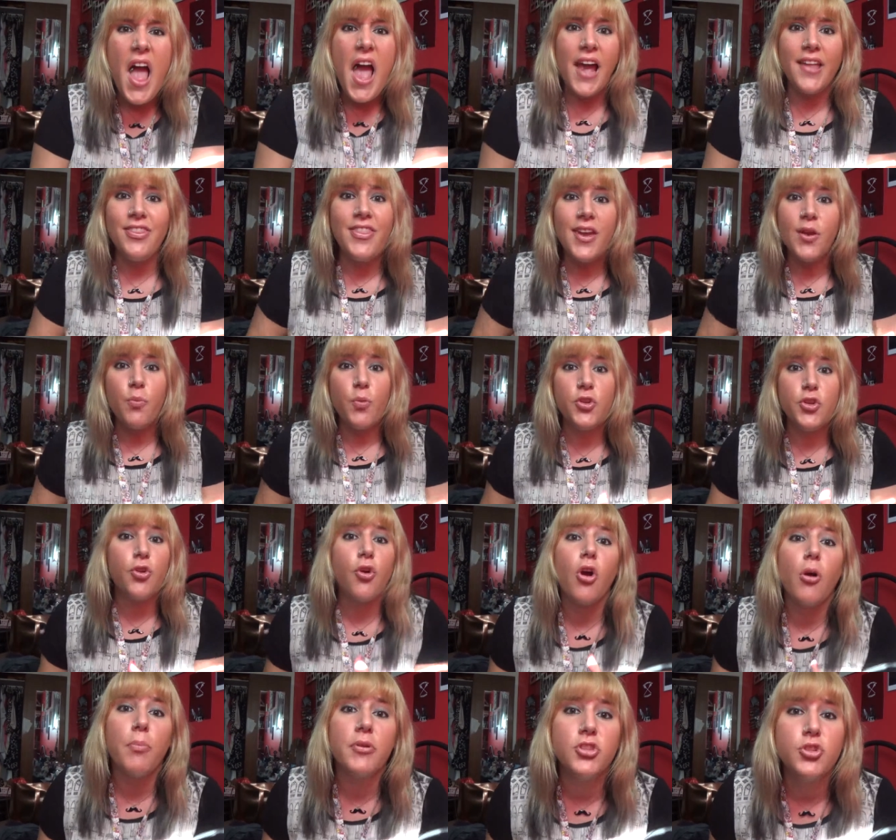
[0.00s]
And then when you
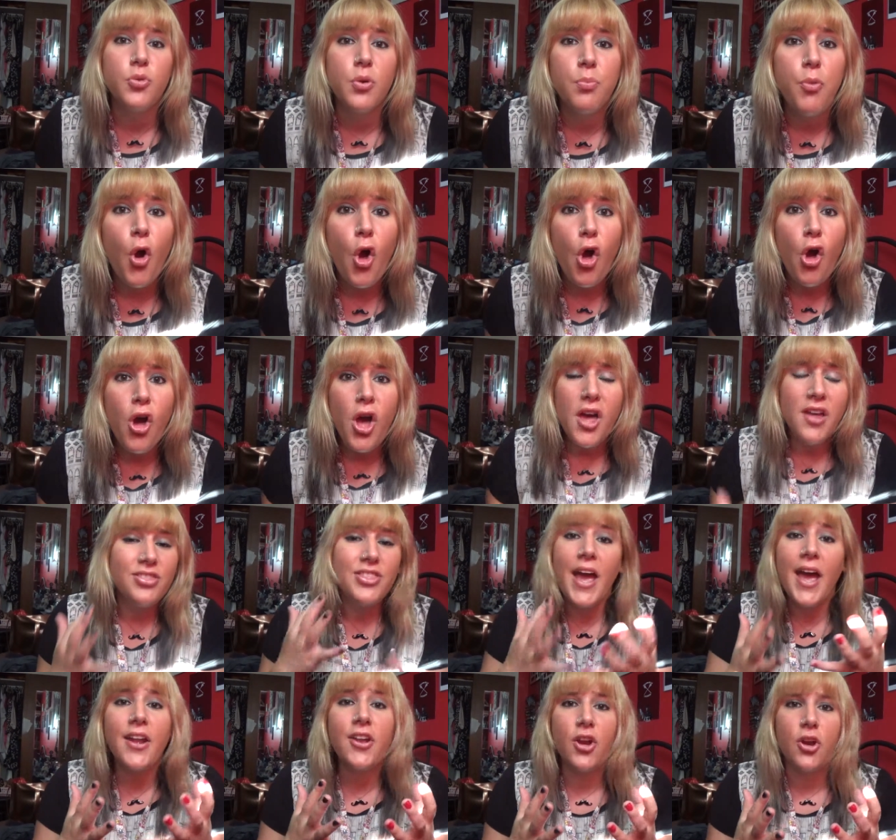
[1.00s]
crawl up into a ball,
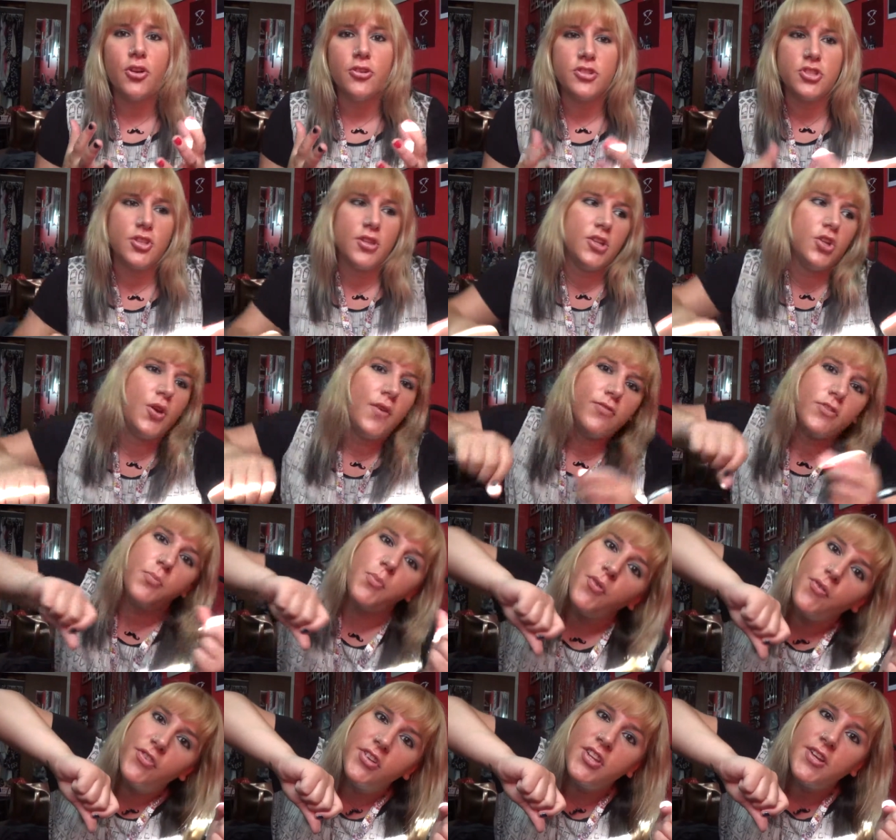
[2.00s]
that hurts. So then you have to
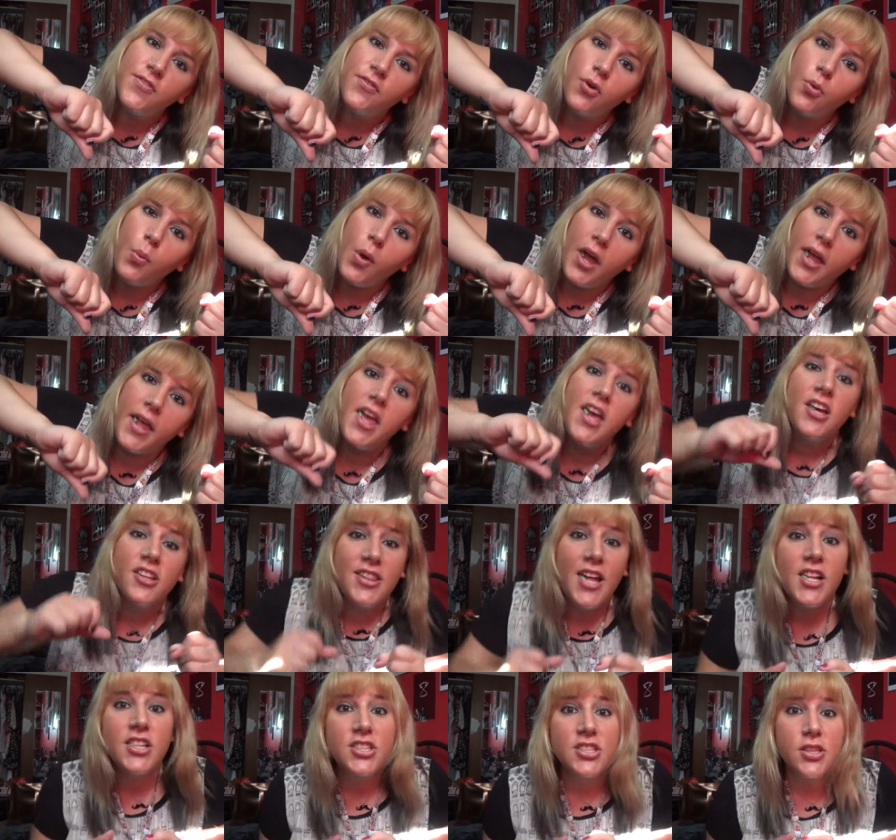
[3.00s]
move a different way.
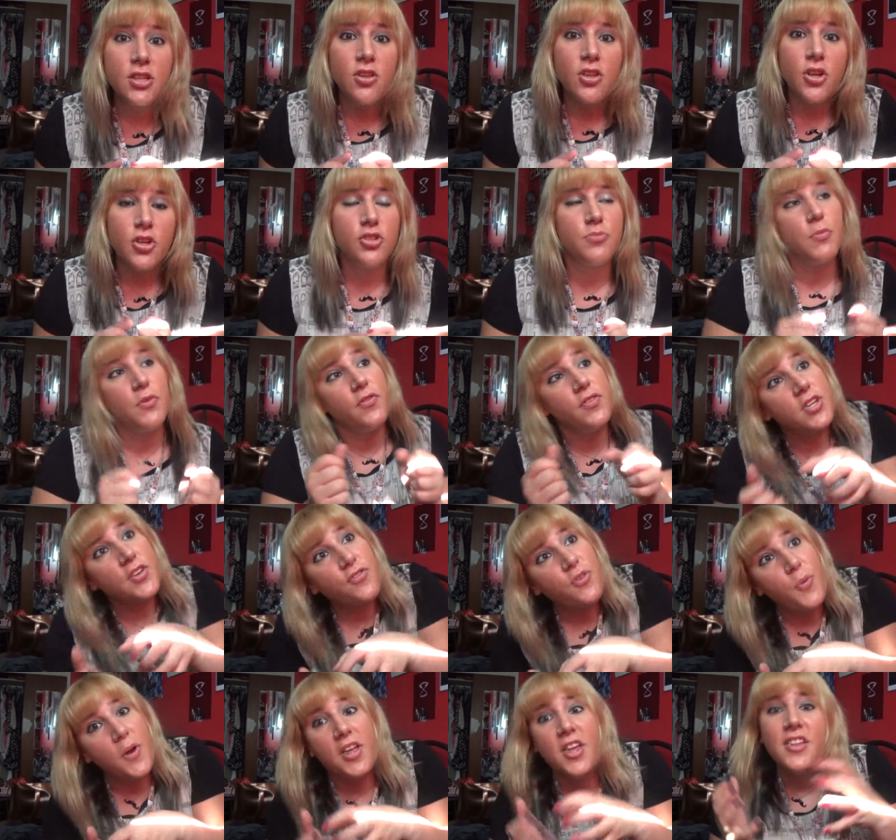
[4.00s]
That still hurts. Move a
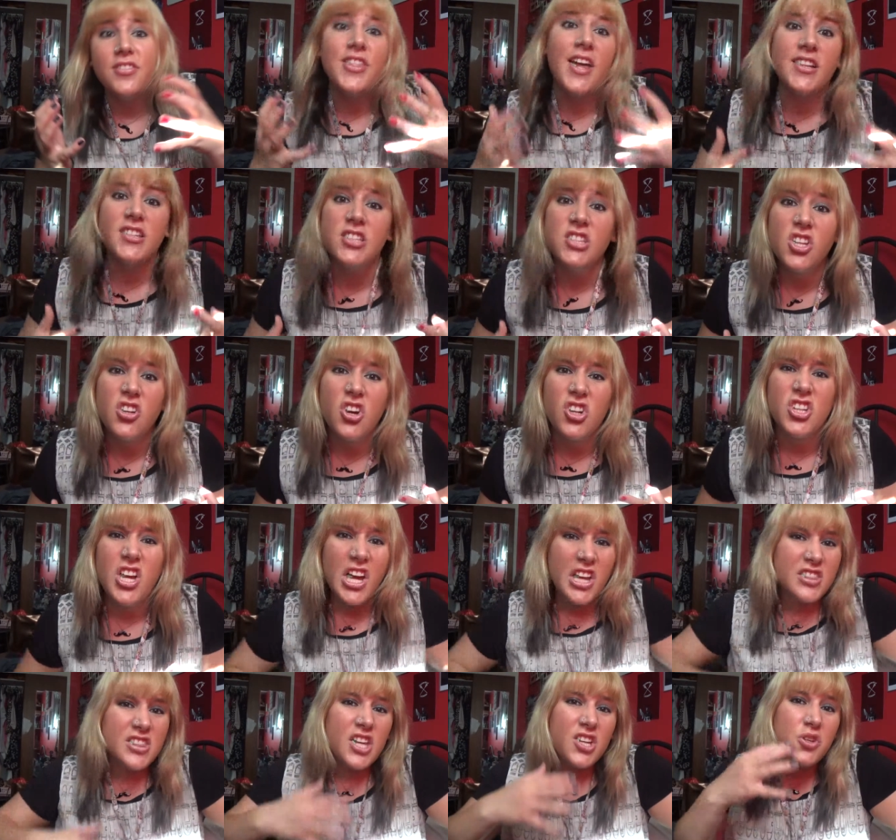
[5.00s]
different way. That still
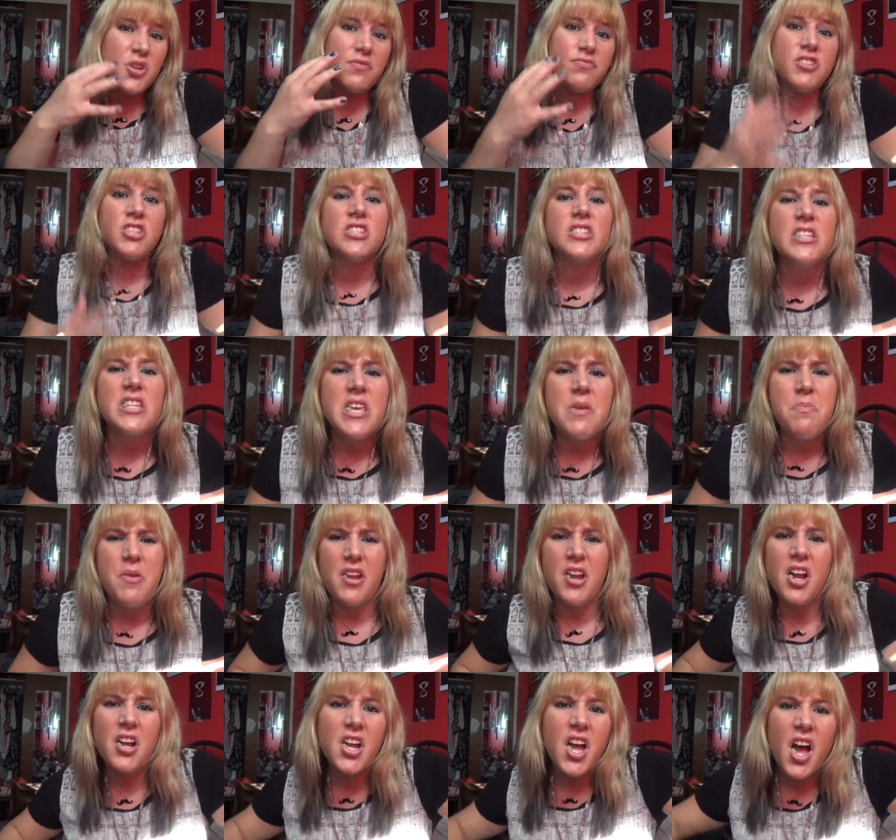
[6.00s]
hurts. Then you have to sleep
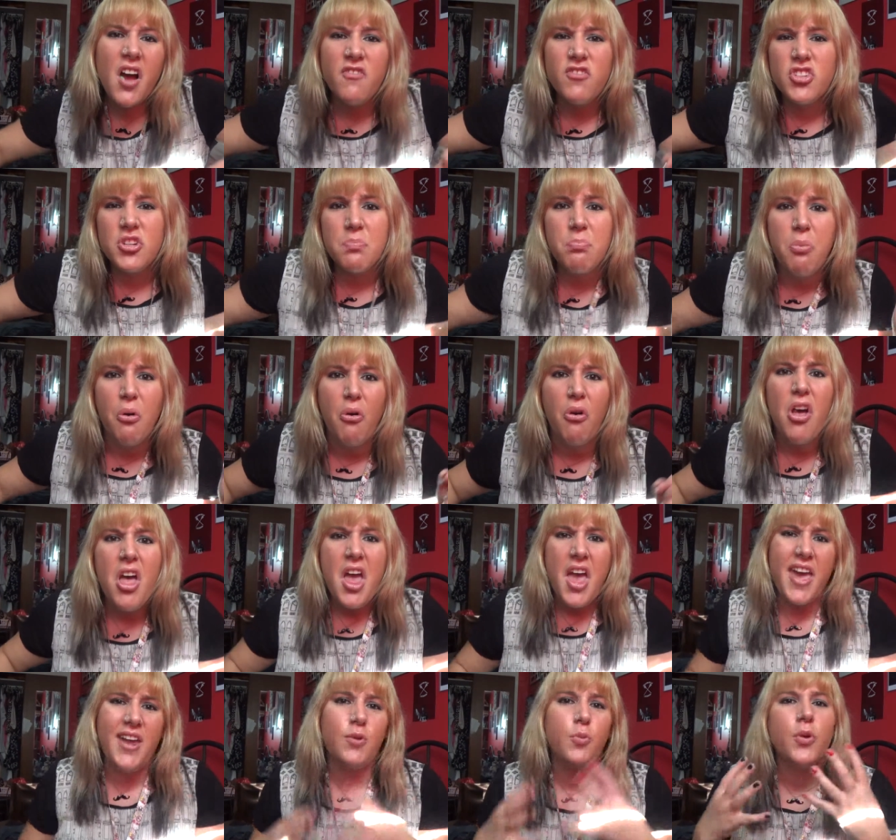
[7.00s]
and uncomfortable
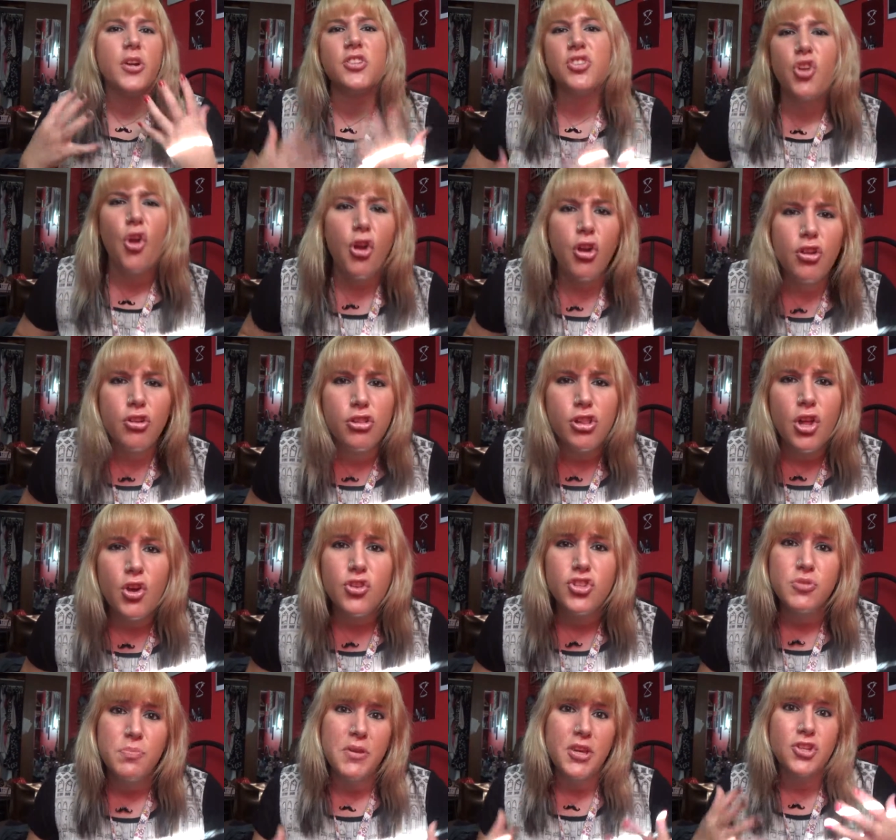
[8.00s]
and wear dark
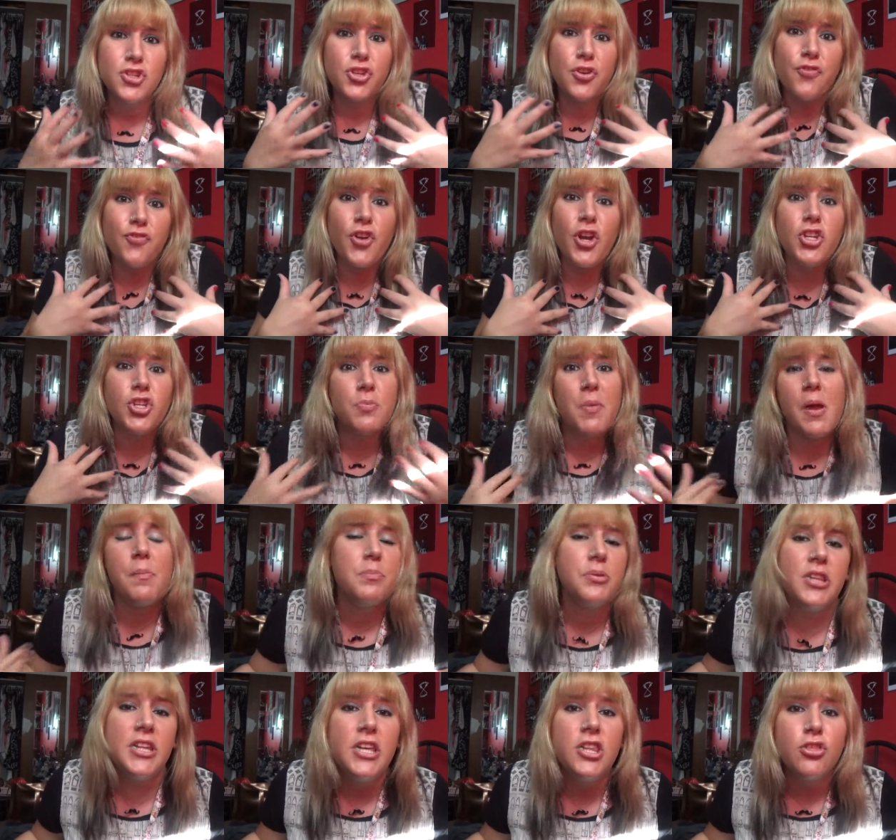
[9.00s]
clothes because you're afraid you might
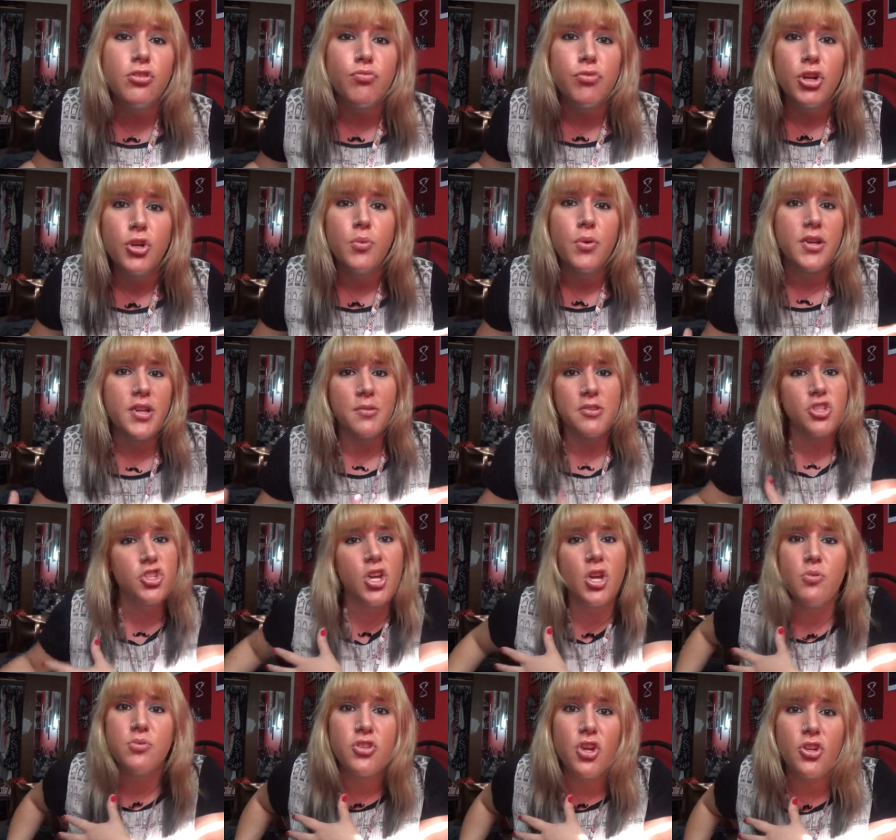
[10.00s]
bleed through and it
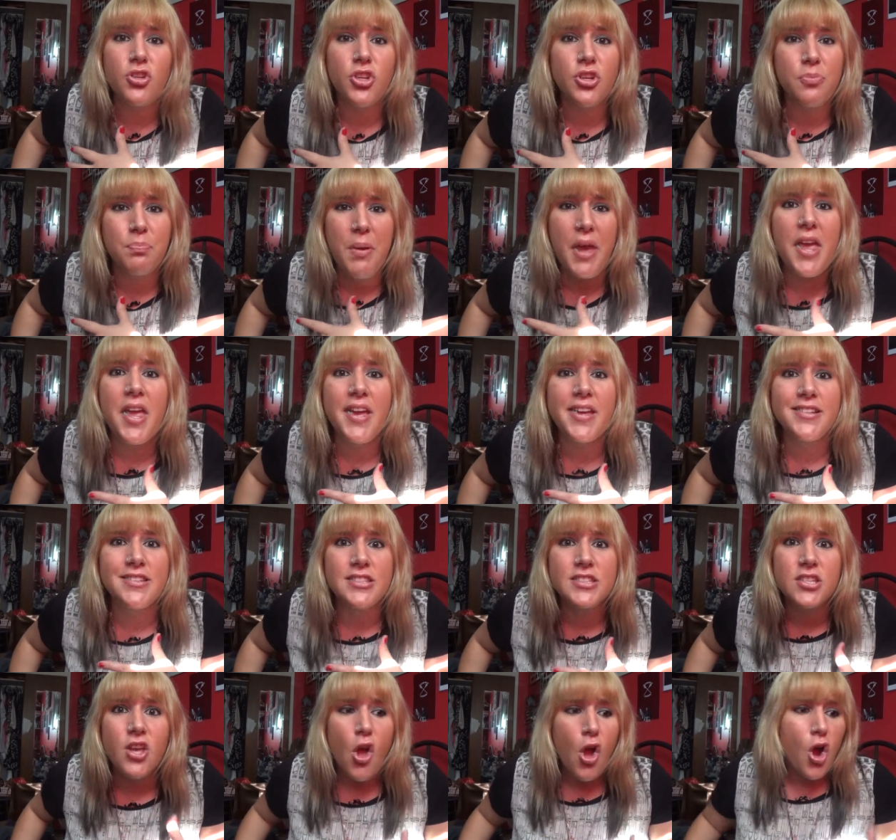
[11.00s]
shows on your
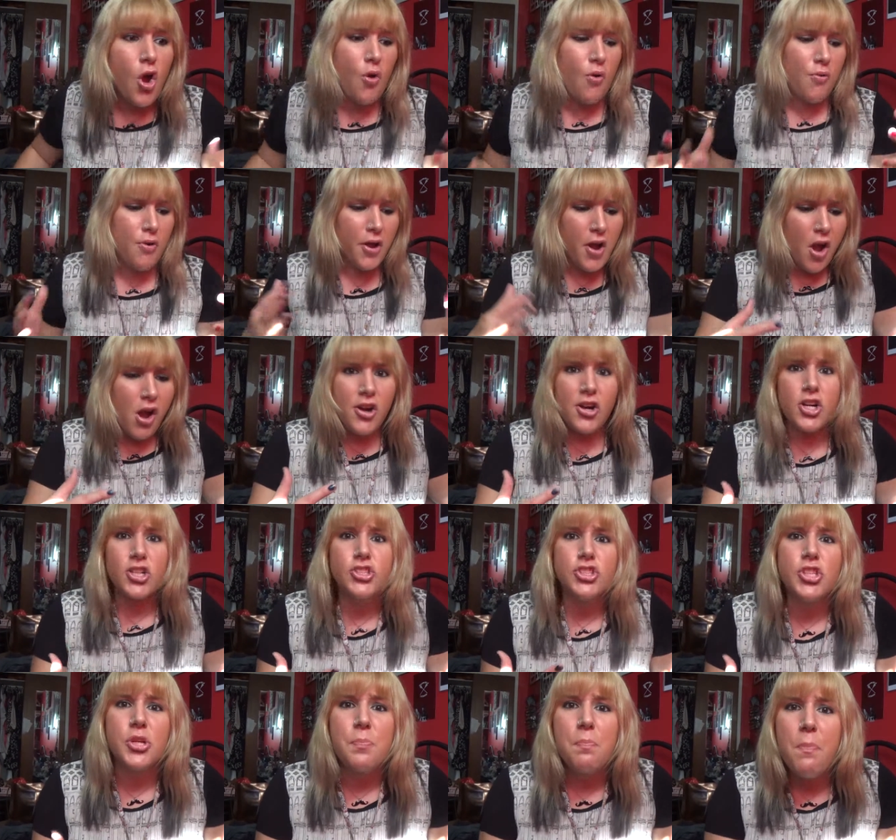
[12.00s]
pants or
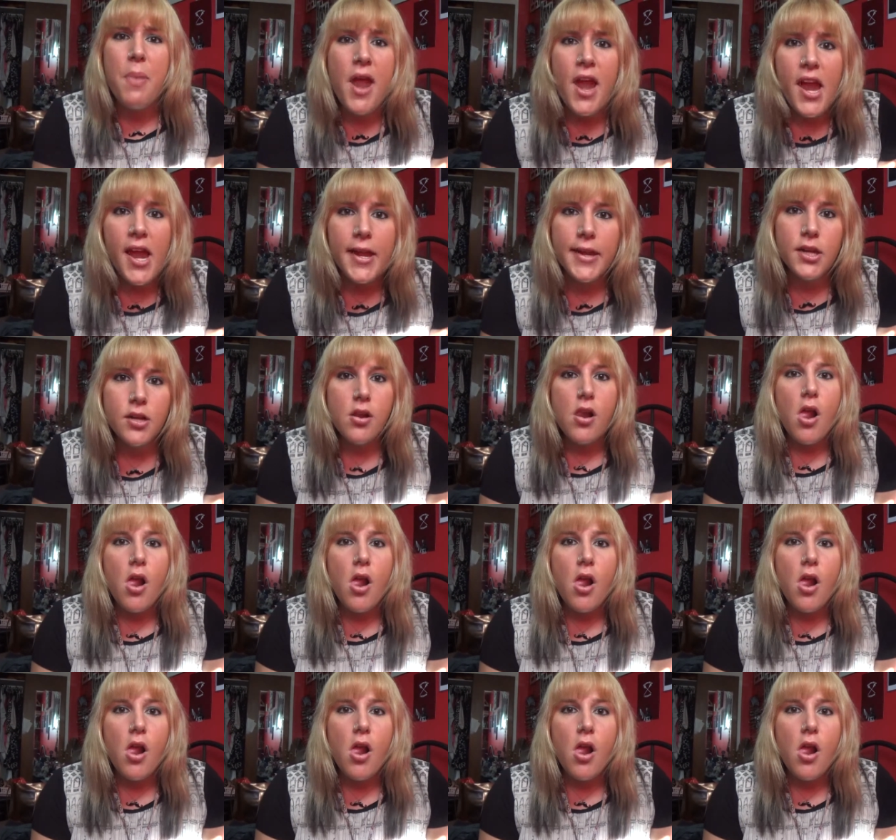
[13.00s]
on your bed